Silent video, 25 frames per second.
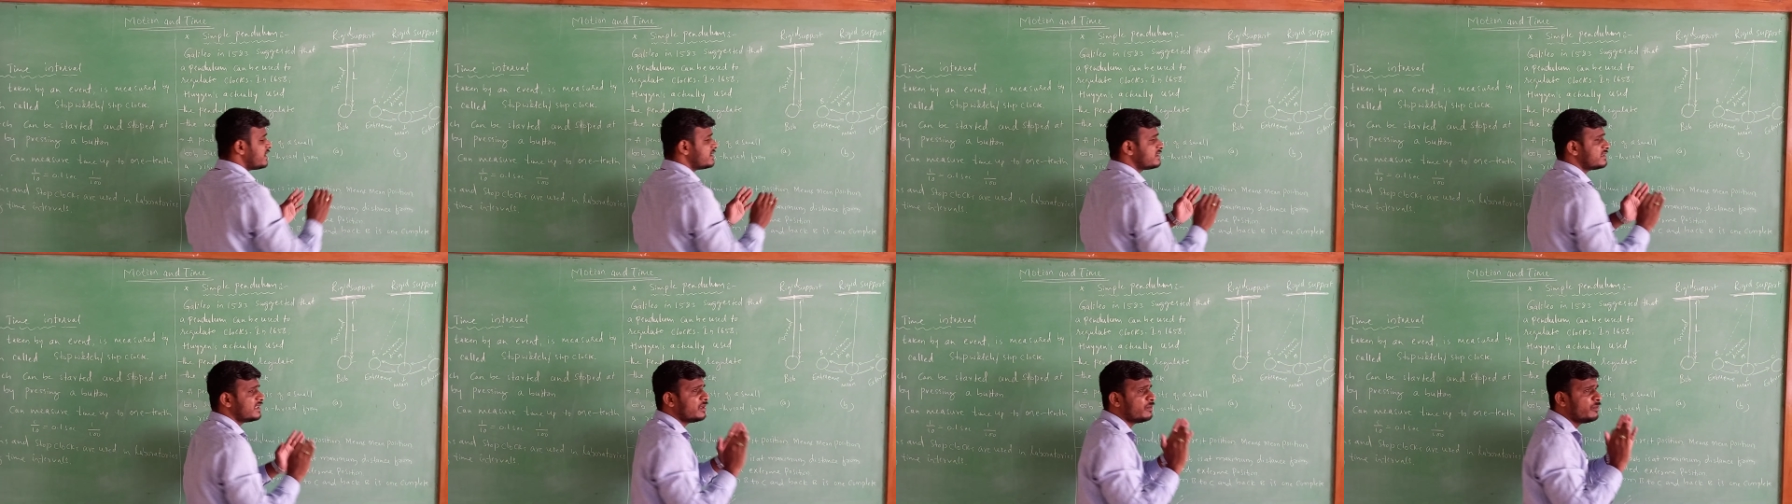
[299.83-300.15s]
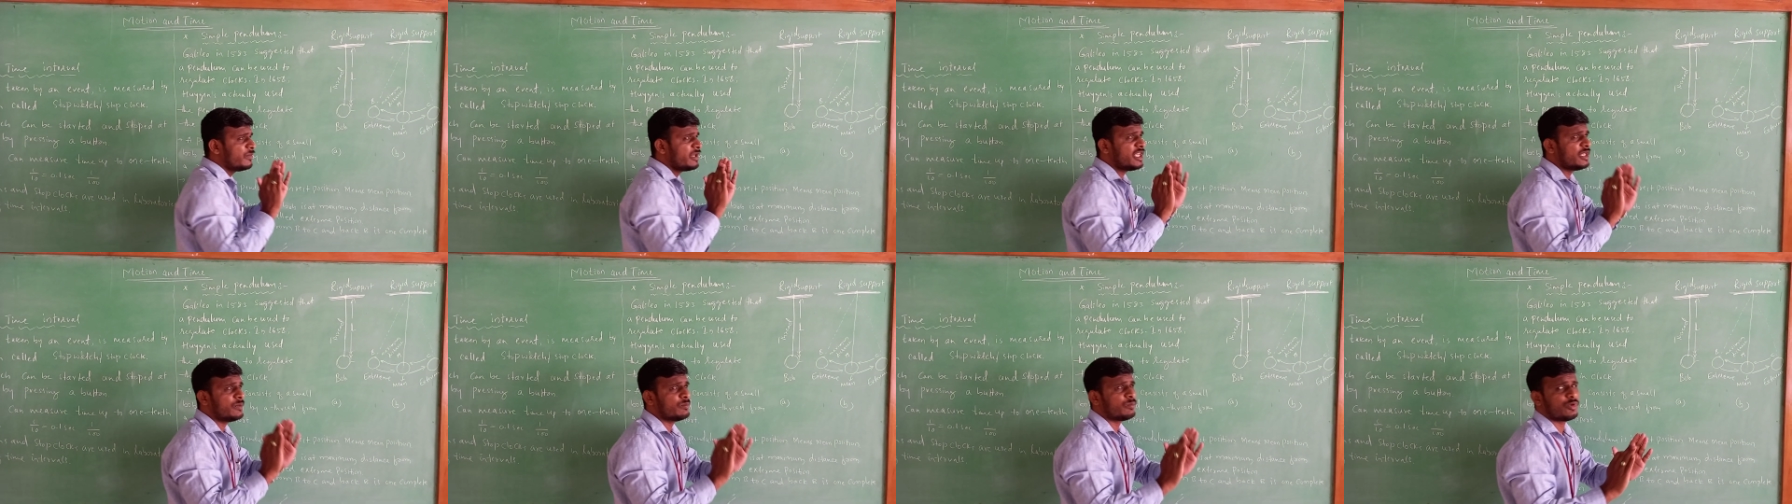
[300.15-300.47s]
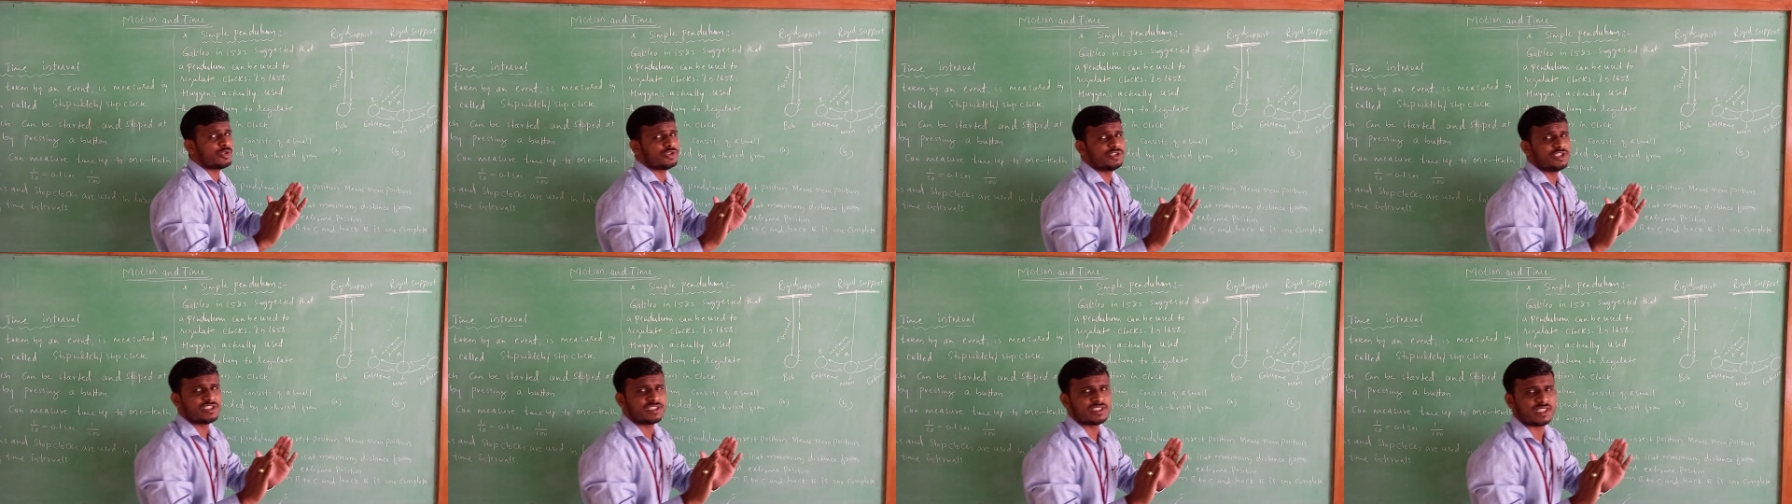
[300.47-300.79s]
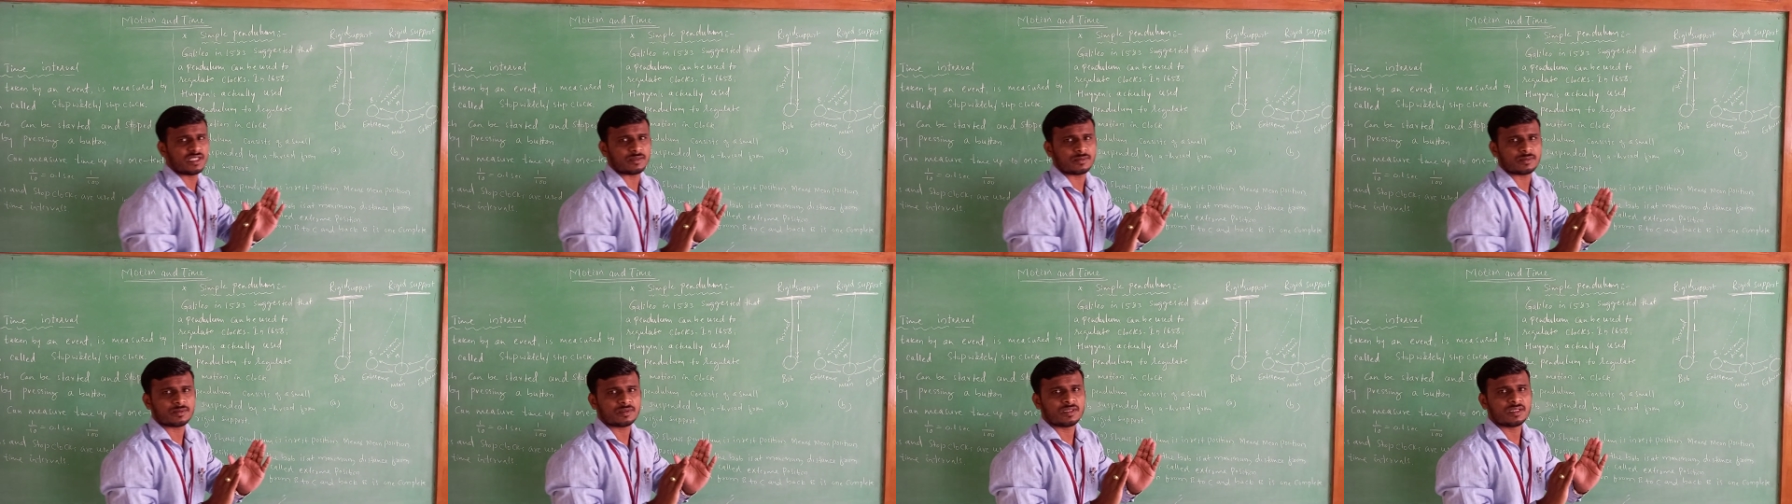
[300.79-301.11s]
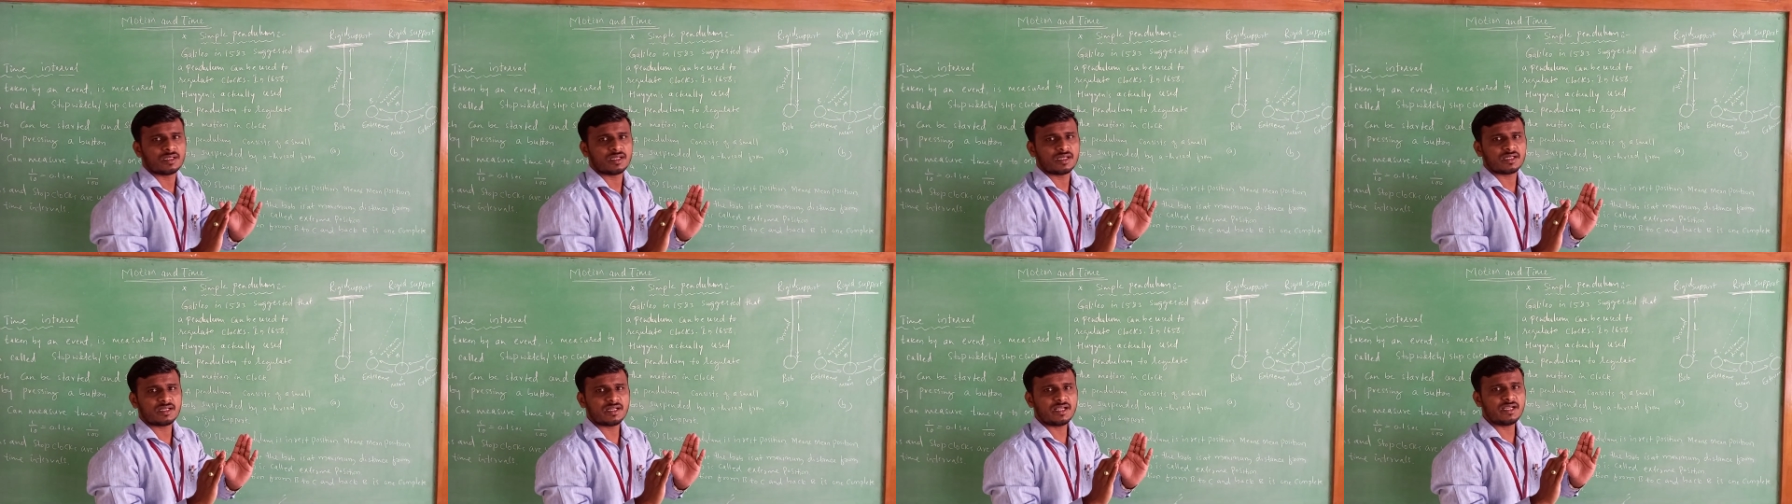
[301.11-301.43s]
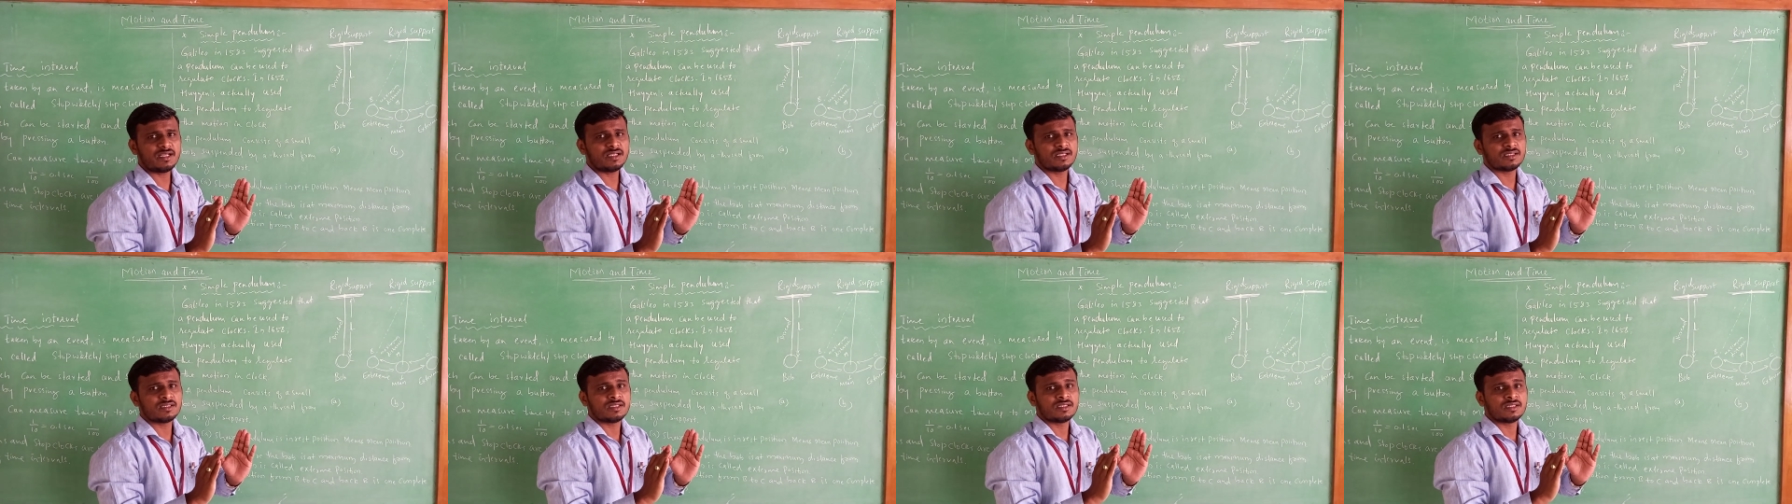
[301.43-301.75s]
is in mean position,
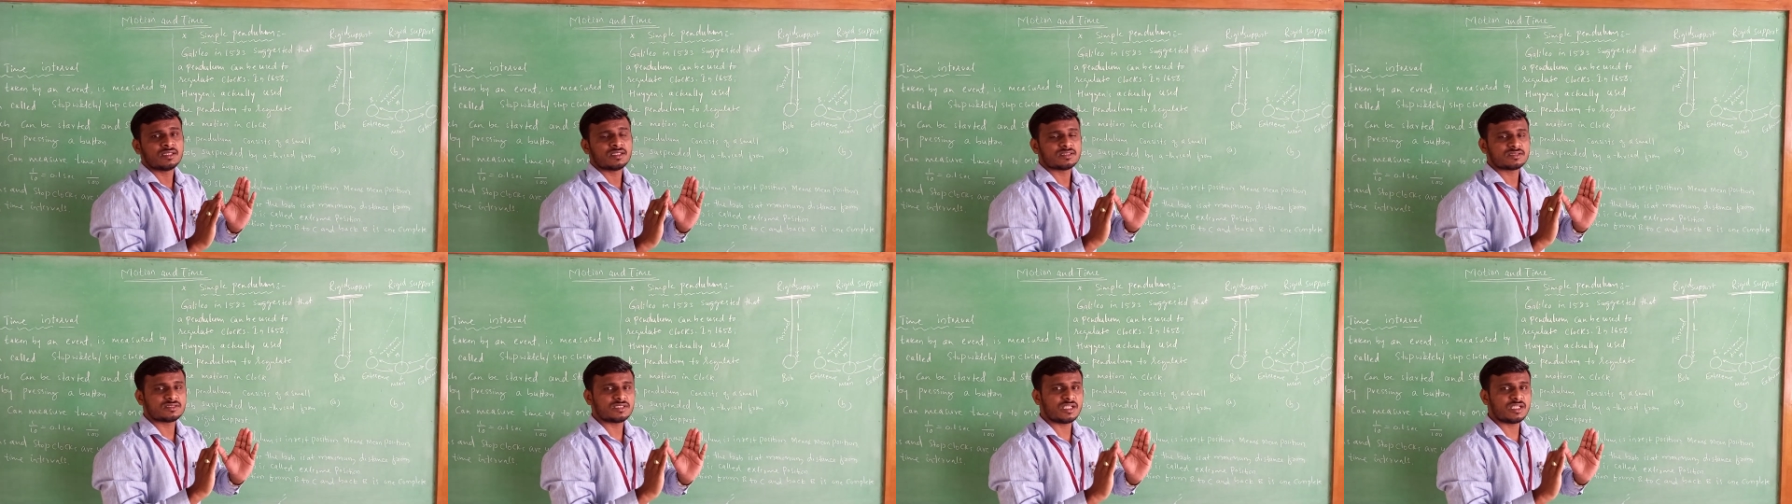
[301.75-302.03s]
right?